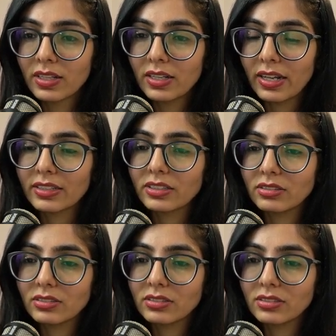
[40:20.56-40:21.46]
Like
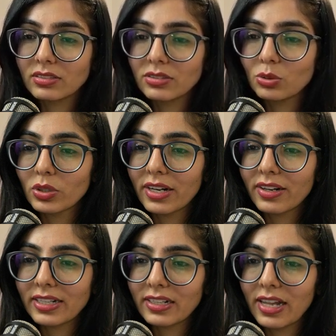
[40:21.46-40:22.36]
you can
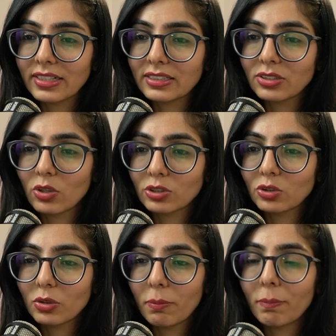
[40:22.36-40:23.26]
write it like this
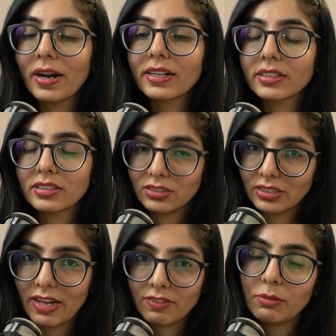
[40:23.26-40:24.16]
also, but
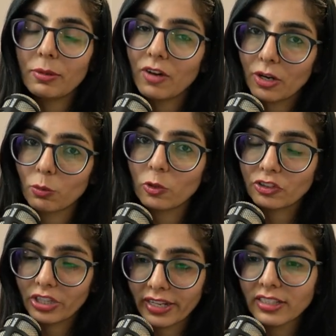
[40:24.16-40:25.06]
there will be one more
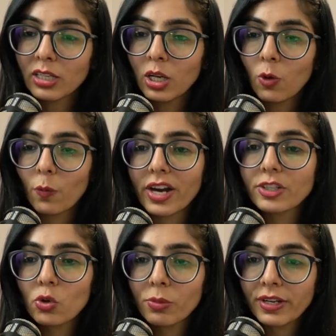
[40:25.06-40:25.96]
thing where
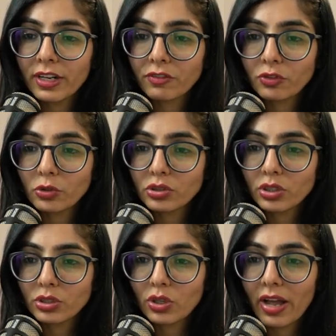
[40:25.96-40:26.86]
you will be confused.
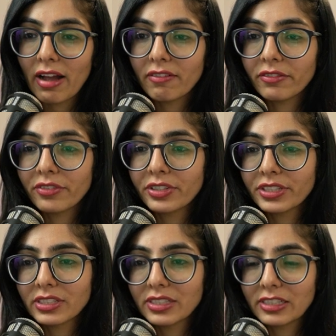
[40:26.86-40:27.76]
So I have
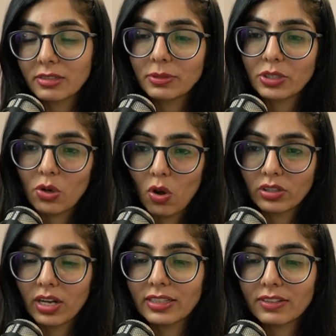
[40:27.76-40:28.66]
written little bit
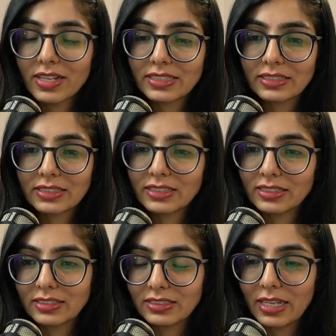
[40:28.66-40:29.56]
long. Otherwise this is
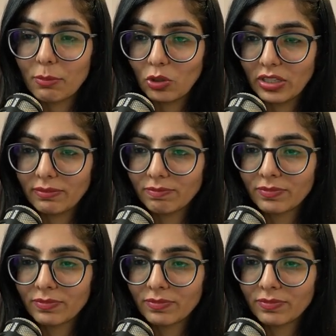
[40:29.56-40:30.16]
same only.